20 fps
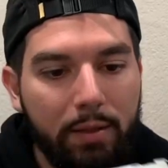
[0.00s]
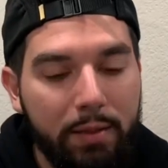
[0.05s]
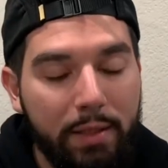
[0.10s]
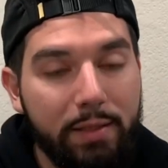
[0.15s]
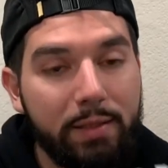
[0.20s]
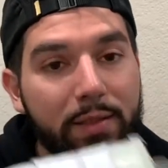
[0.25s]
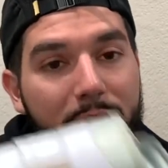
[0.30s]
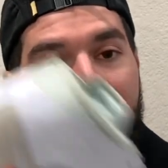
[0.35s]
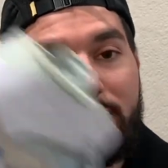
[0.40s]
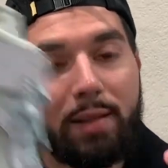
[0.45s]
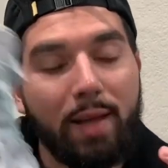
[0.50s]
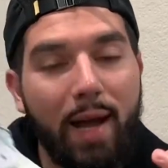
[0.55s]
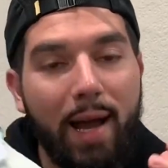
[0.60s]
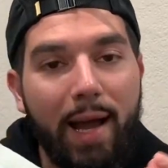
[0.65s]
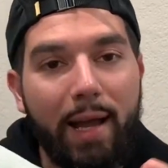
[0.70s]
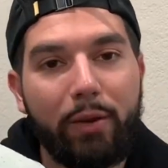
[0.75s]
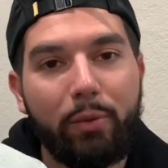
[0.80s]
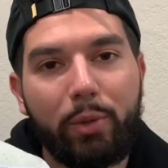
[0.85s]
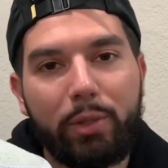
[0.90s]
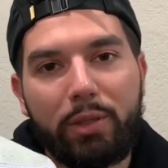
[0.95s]
This is
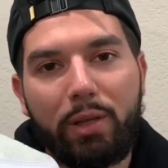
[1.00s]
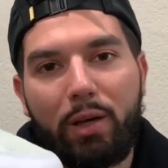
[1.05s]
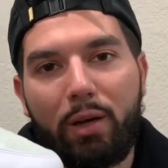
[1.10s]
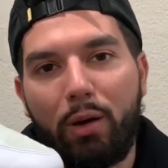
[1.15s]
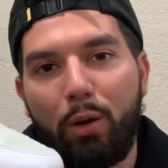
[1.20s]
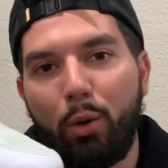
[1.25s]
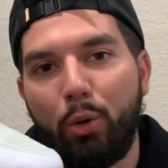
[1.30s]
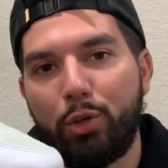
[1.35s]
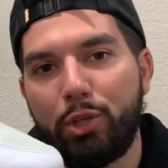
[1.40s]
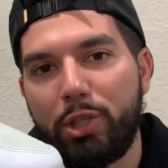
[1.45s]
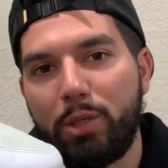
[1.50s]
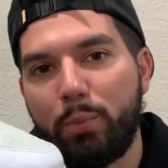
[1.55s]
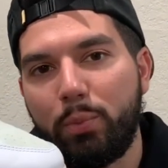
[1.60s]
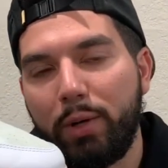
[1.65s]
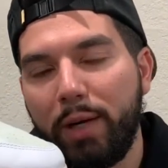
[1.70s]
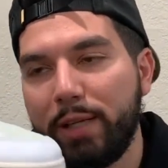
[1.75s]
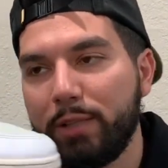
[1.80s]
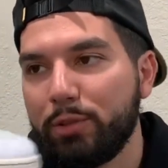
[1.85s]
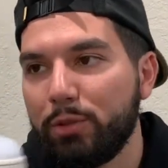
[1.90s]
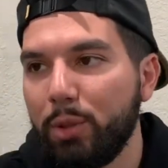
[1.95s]
tied with the OG
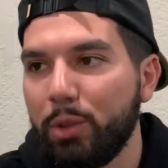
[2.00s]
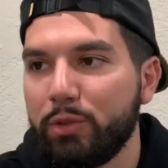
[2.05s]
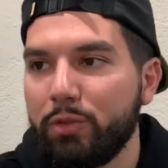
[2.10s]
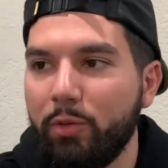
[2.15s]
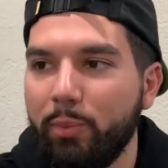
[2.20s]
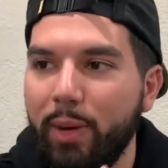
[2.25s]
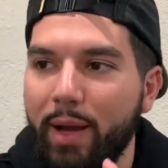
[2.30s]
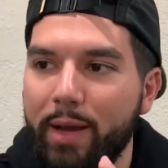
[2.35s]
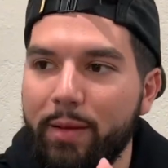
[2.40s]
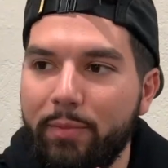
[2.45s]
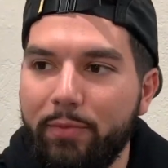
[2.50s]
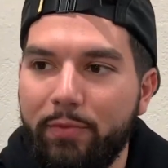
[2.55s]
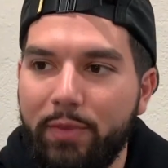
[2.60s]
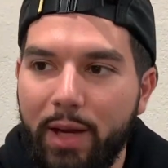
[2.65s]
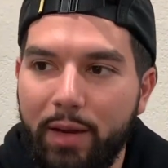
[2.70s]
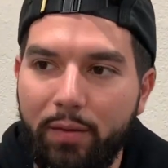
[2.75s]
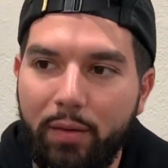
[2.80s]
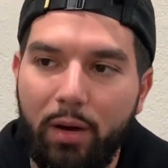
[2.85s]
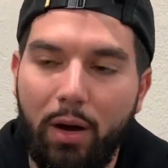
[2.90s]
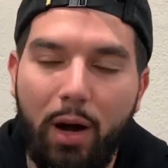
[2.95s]
Prestos for my
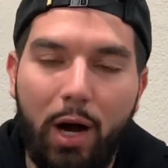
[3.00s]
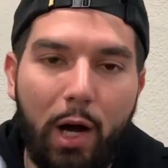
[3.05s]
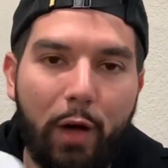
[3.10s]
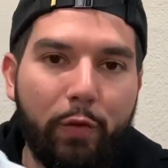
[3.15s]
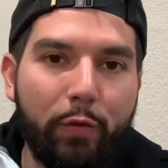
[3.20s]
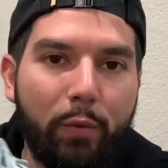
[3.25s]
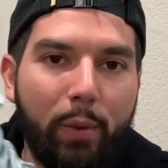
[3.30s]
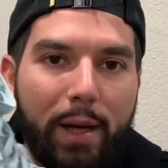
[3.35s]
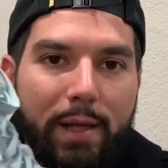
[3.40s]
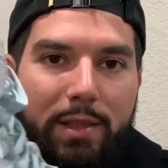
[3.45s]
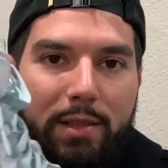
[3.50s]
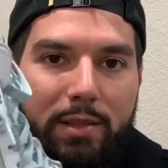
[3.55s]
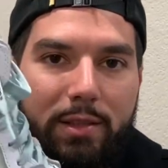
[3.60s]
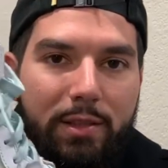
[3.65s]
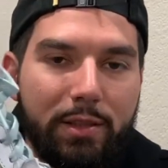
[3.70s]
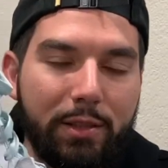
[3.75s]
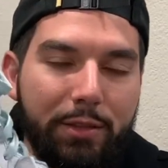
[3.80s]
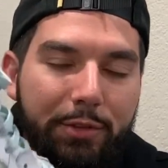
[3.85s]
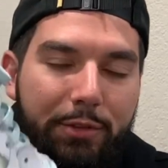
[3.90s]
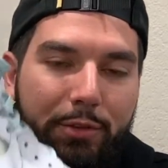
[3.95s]
favorite Off-White
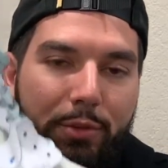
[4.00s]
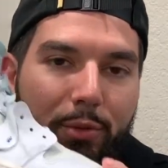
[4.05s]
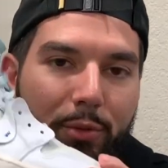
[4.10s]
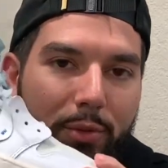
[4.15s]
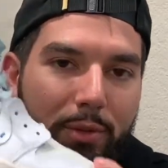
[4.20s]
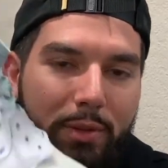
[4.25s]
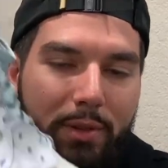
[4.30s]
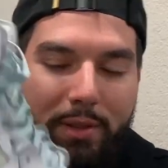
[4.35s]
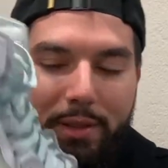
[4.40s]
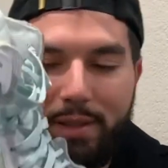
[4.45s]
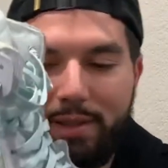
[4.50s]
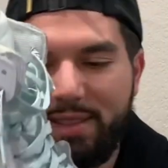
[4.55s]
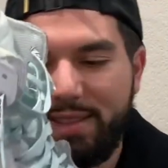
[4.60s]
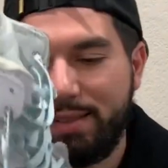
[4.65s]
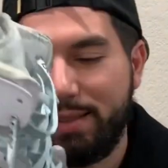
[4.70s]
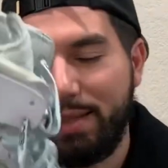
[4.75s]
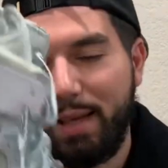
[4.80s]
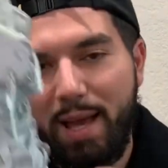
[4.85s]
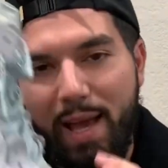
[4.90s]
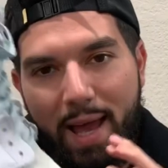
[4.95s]
sneaker to
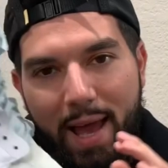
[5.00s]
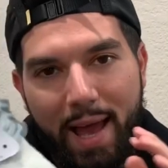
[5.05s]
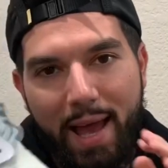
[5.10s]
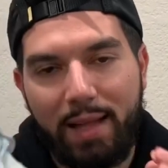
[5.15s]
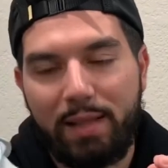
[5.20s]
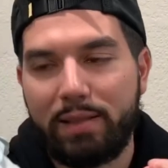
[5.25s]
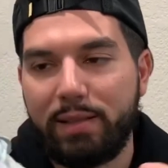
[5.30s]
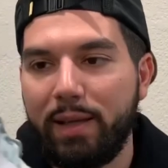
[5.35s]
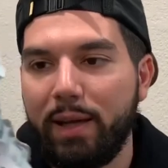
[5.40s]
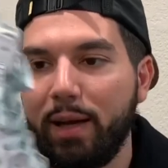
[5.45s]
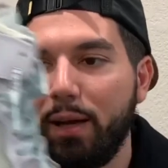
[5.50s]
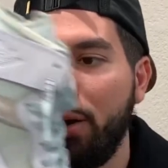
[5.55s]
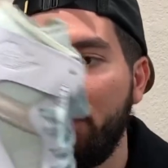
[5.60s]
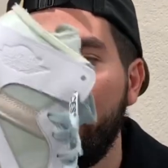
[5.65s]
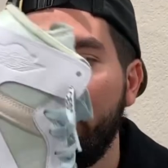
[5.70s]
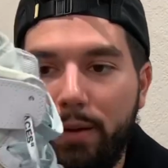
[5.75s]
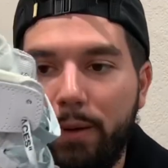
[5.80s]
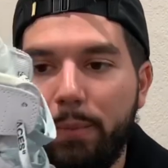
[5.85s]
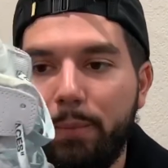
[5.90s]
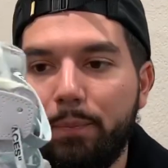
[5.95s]
release, hands
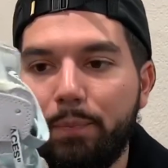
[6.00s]
down.